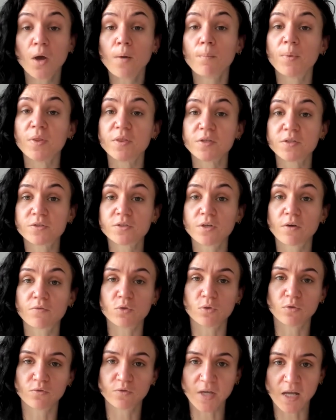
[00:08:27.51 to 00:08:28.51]
but the stuff that
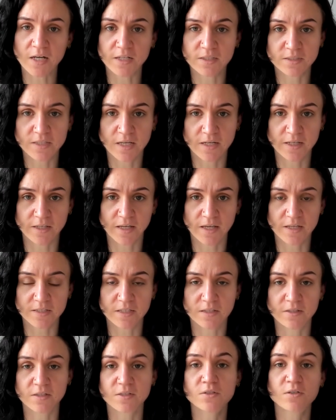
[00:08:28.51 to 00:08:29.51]
you've
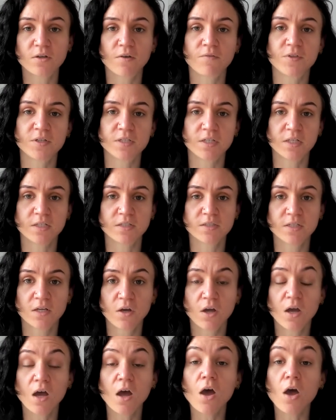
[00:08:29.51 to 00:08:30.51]
delegated, the stuff that is
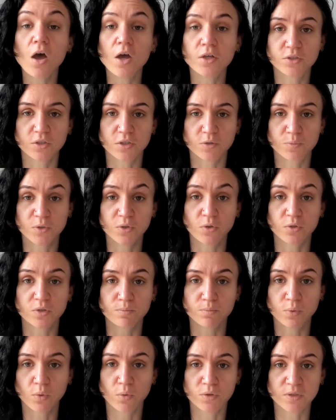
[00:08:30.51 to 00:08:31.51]
urgent but not
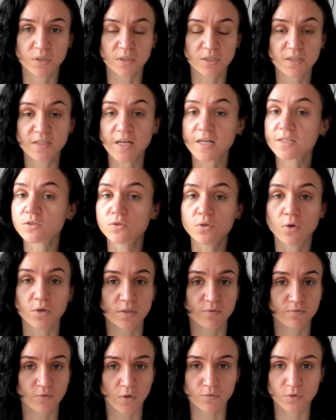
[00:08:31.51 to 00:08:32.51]
important, that's not
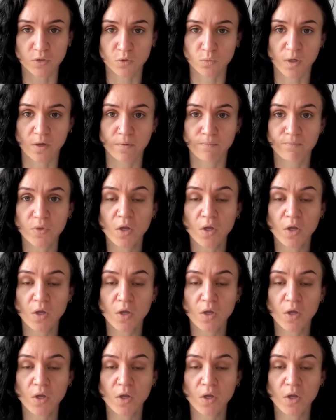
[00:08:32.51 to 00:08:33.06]
involved as well.